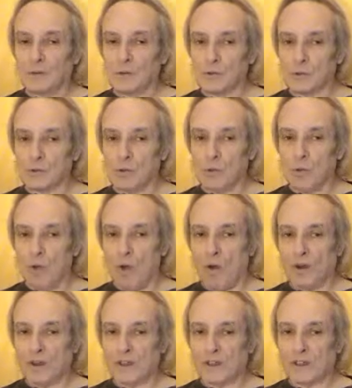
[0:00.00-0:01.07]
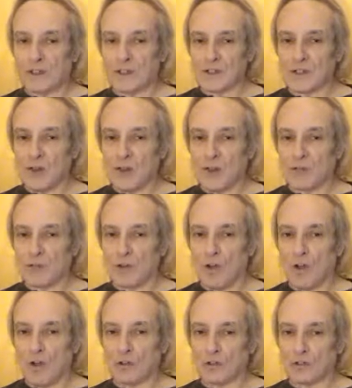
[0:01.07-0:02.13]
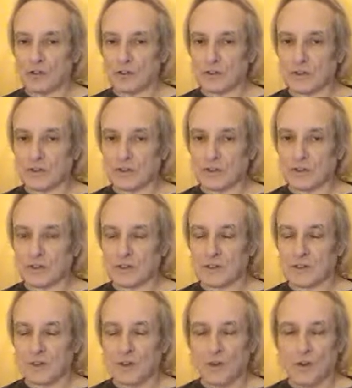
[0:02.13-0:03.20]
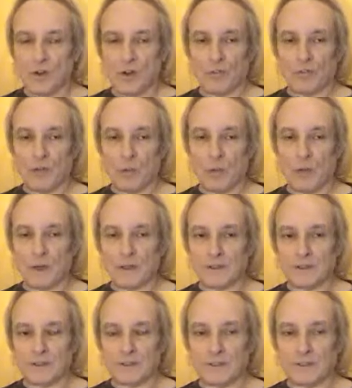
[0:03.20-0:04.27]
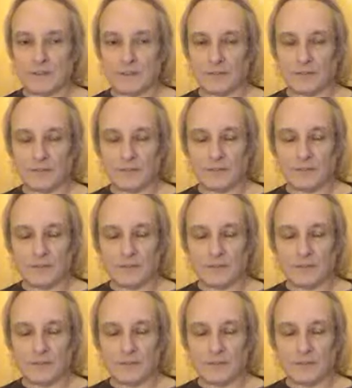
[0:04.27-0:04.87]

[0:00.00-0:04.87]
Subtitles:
Those qualities of consciousness, of awareness,